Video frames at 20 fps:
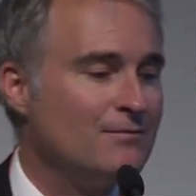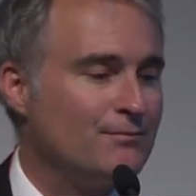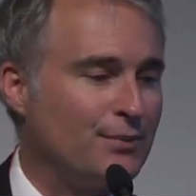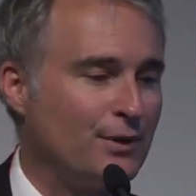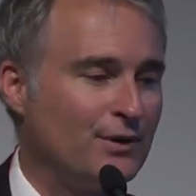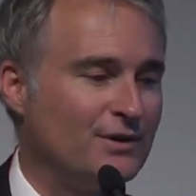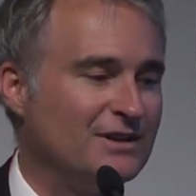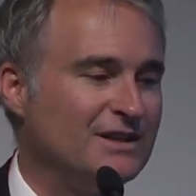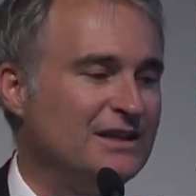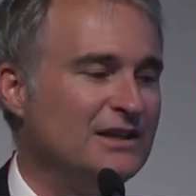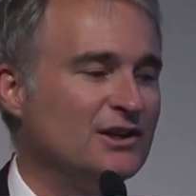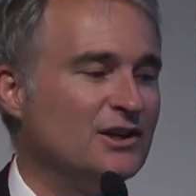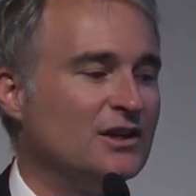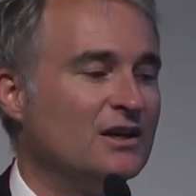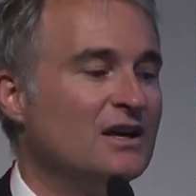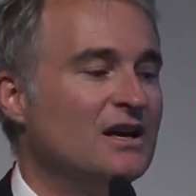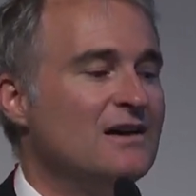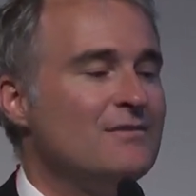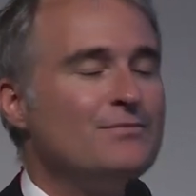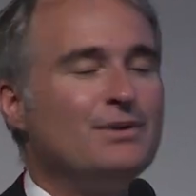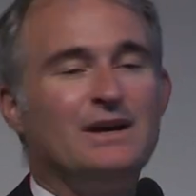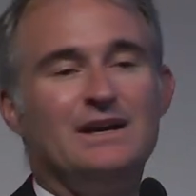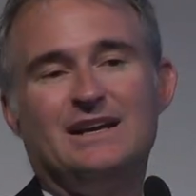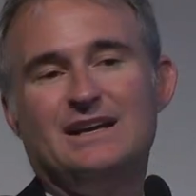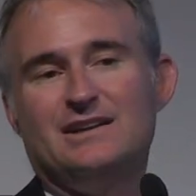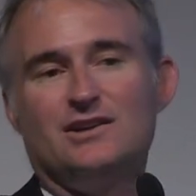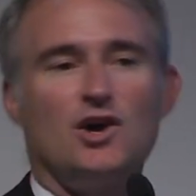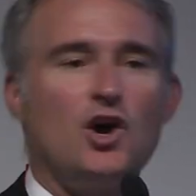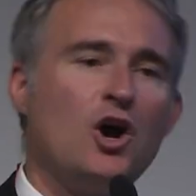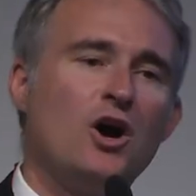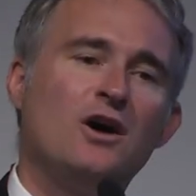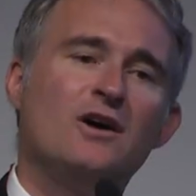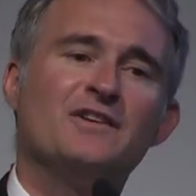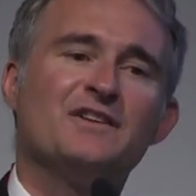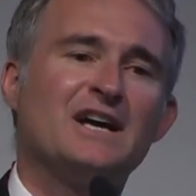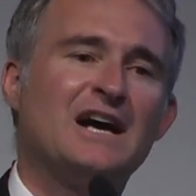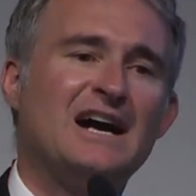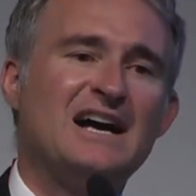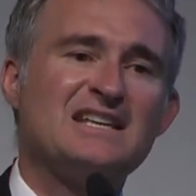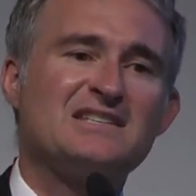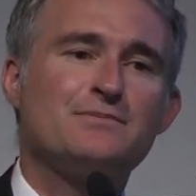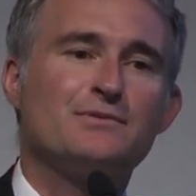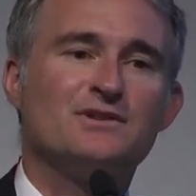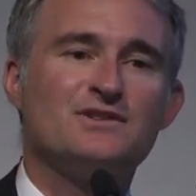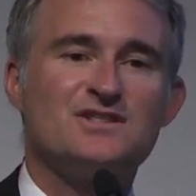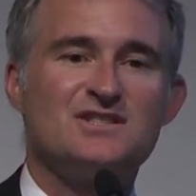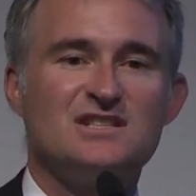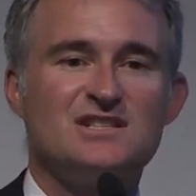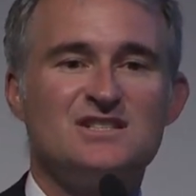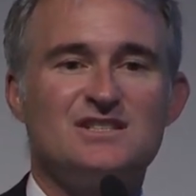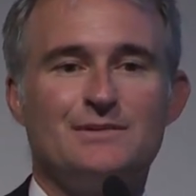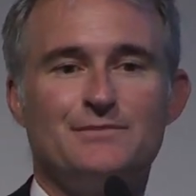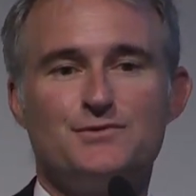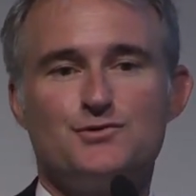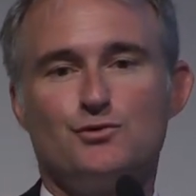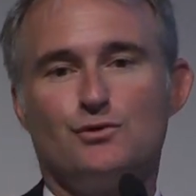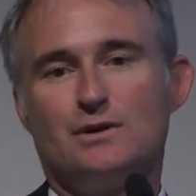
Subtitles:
per year. But in all the hospital systems,